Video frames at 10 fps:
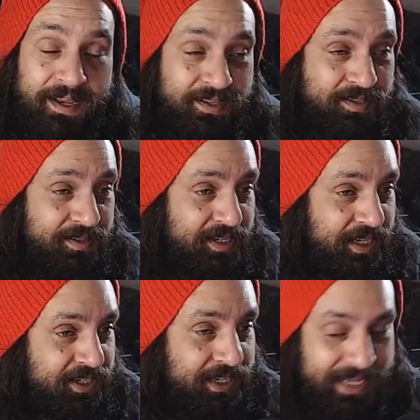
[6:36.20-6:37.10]
that I didn't
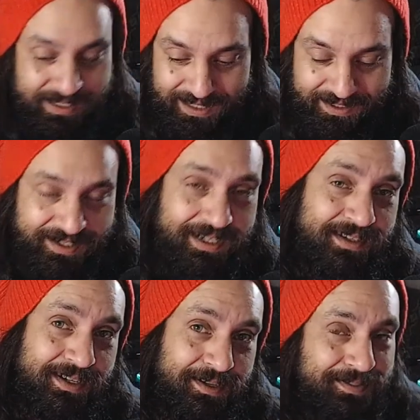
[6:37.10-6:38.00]
get to check out last year,
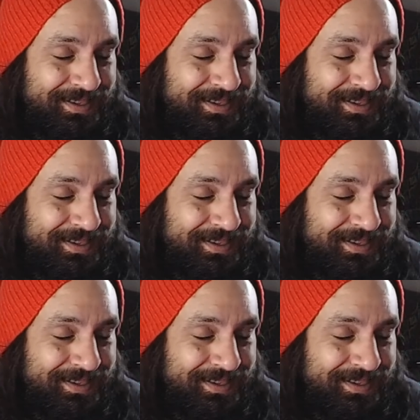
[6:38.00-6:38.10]
so...